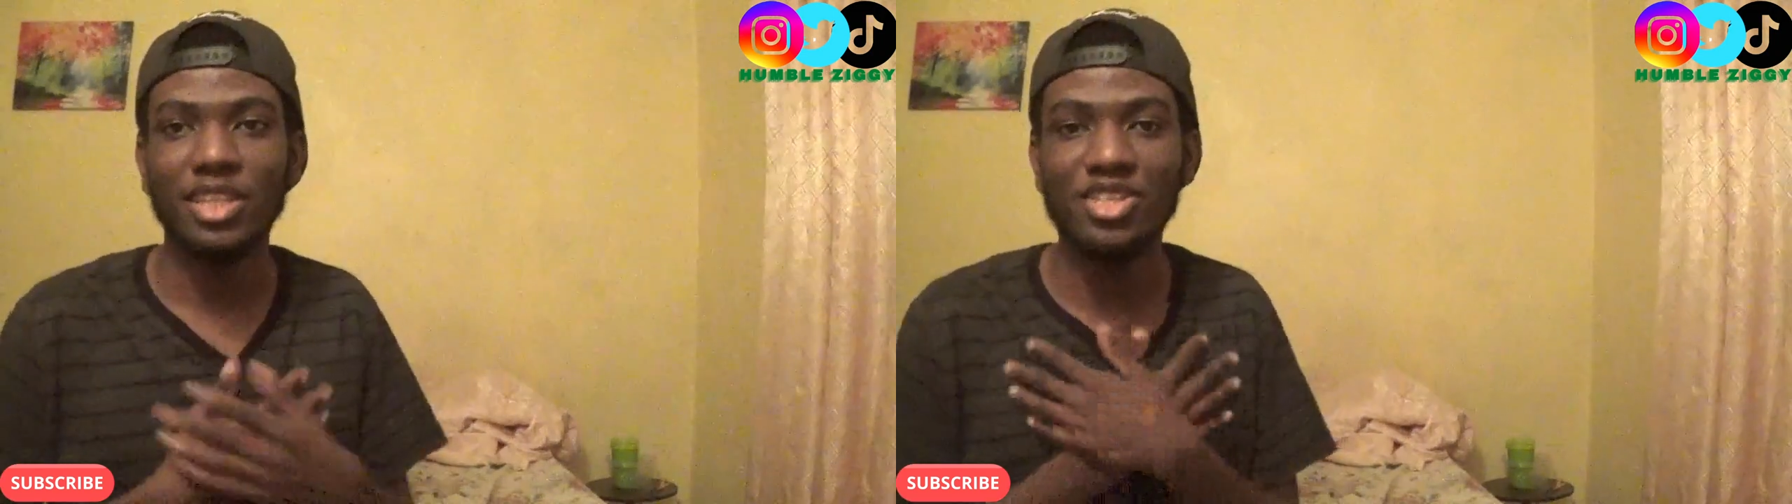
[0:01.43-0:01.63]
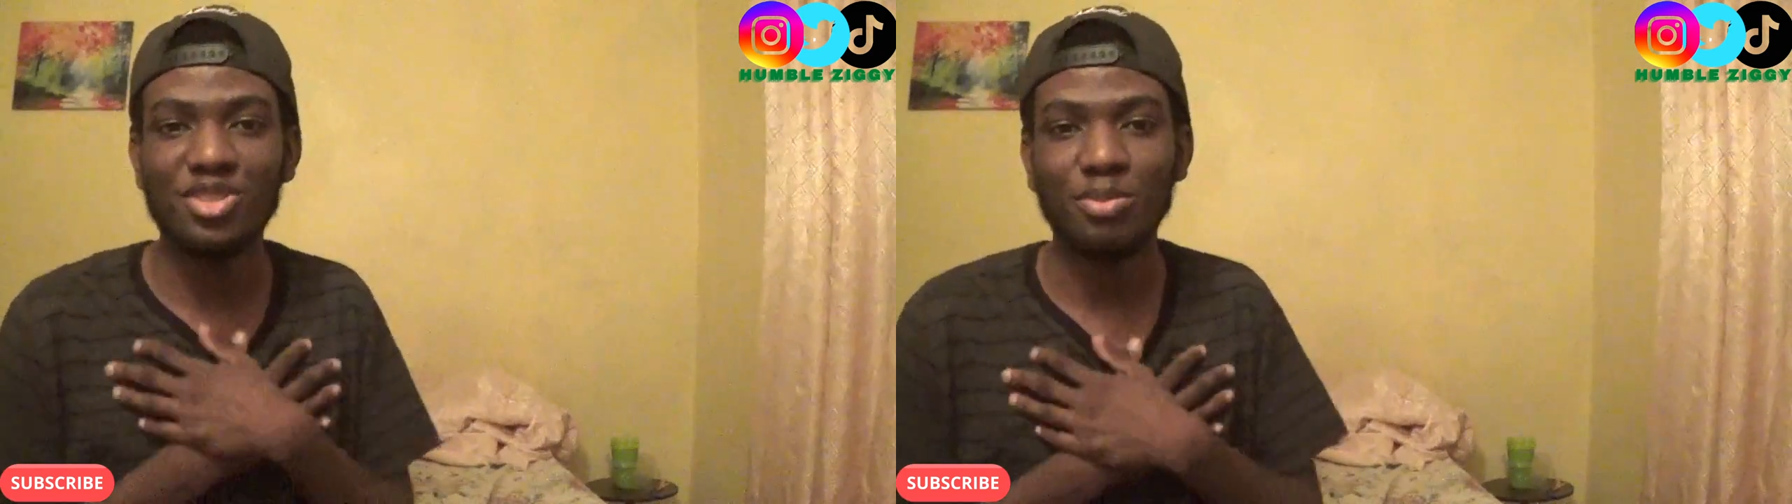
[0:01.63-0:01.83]

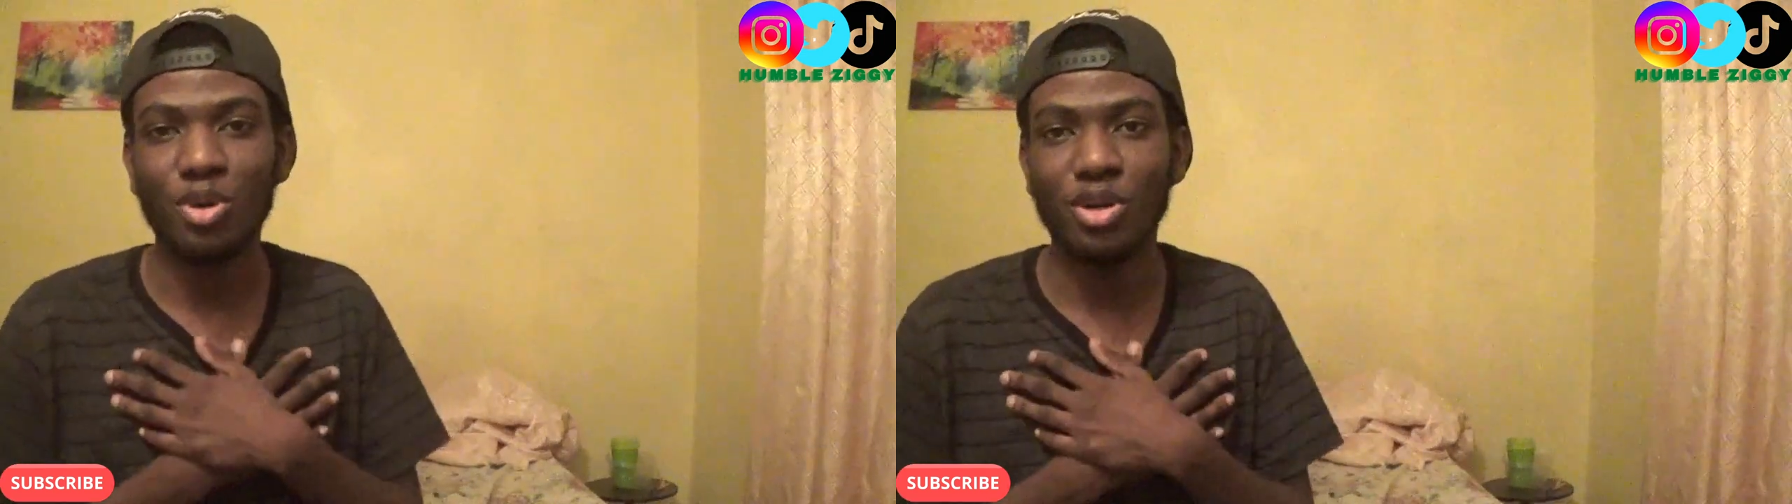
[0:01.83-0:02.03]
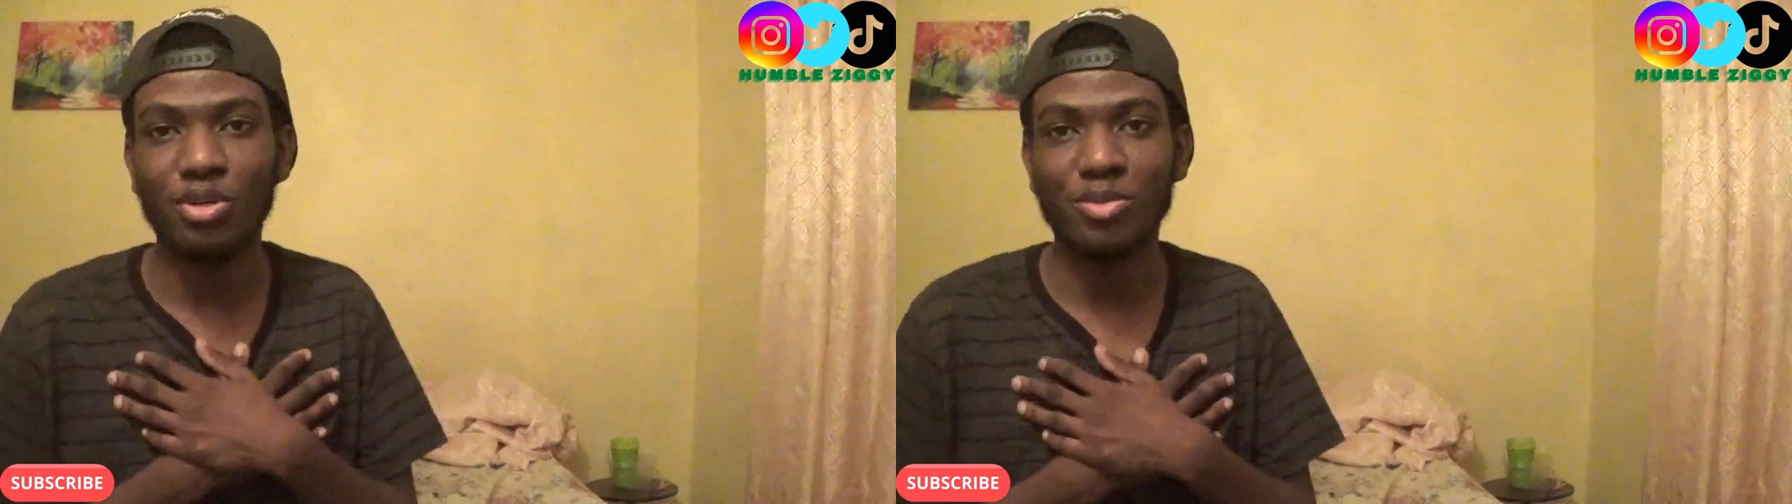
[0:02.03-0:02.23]
It's your
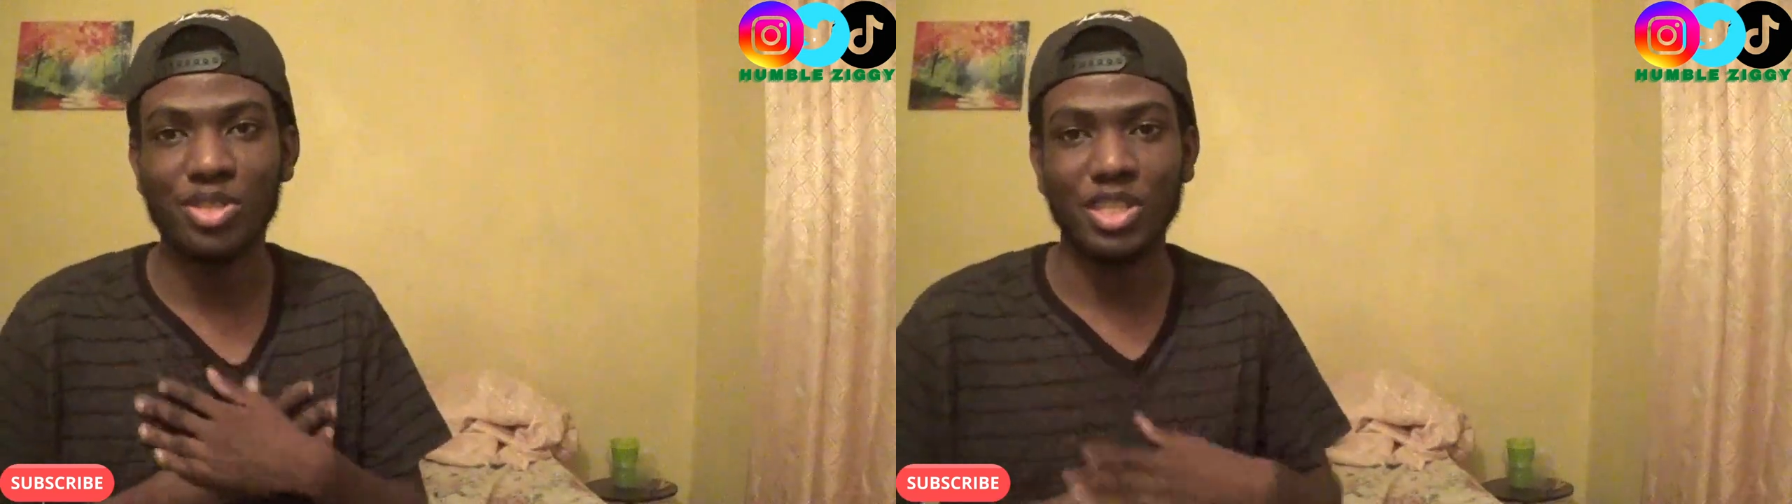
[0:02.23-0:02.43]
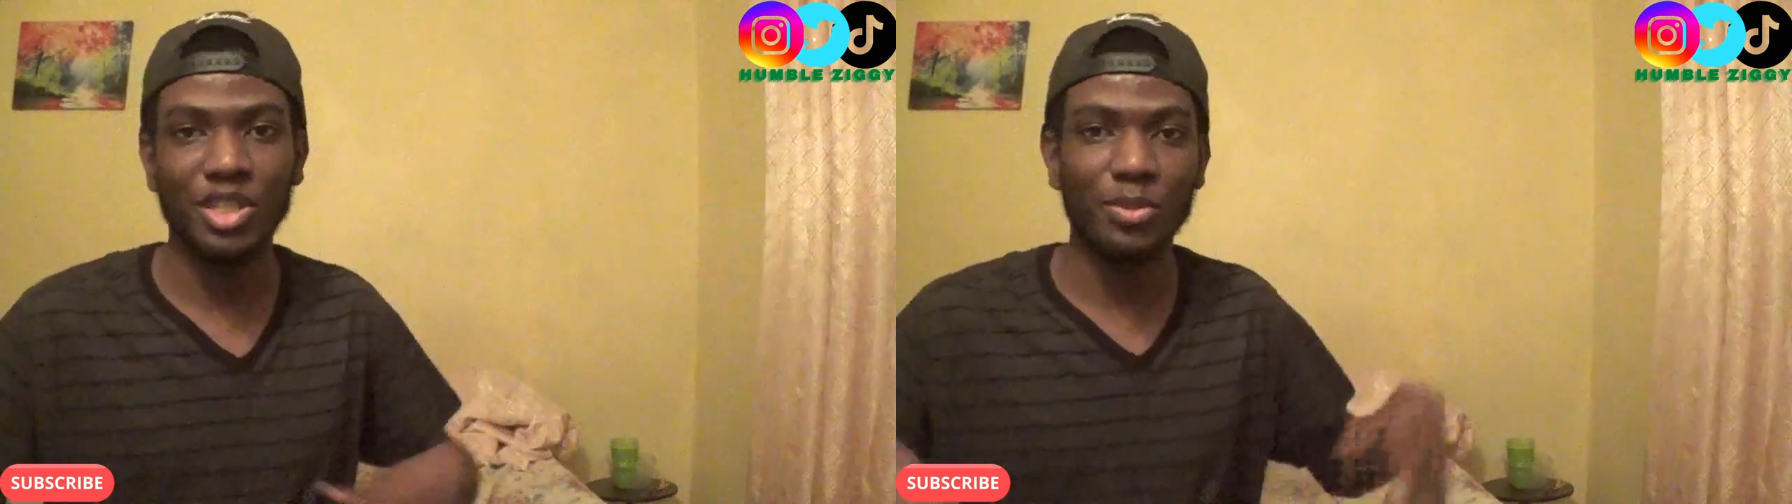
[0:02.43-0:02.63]
boy, Humble
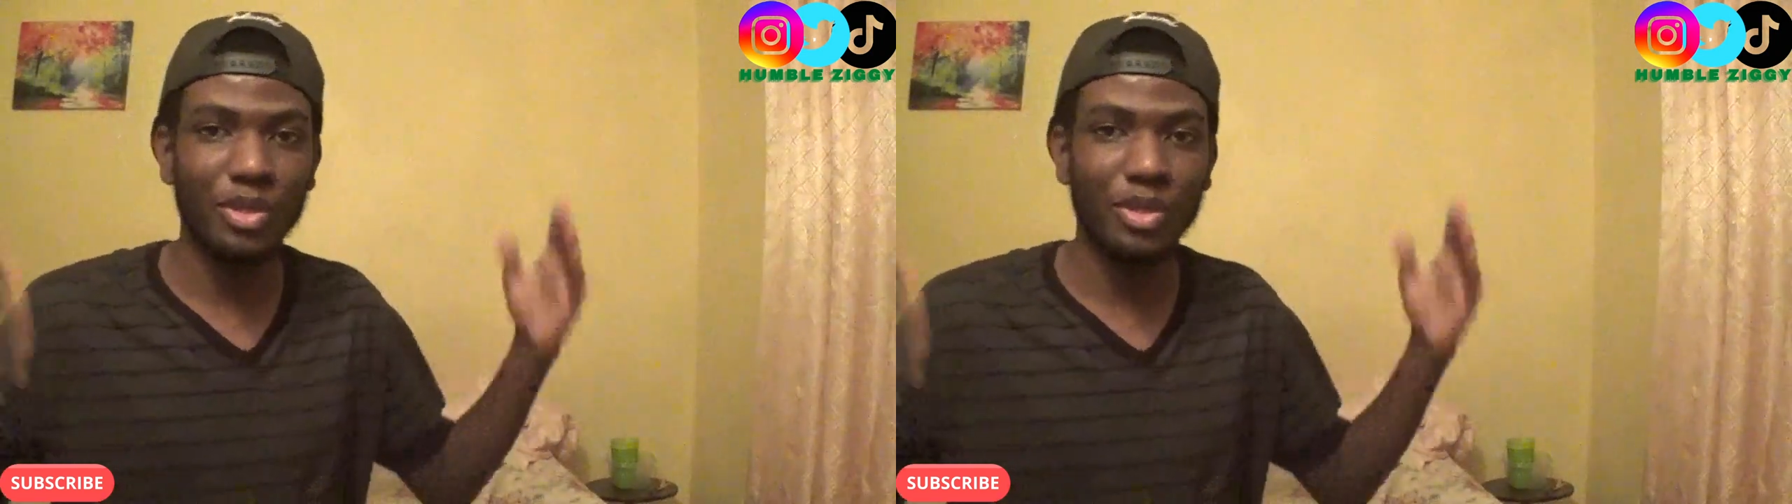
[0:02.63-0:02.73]
Ziggy.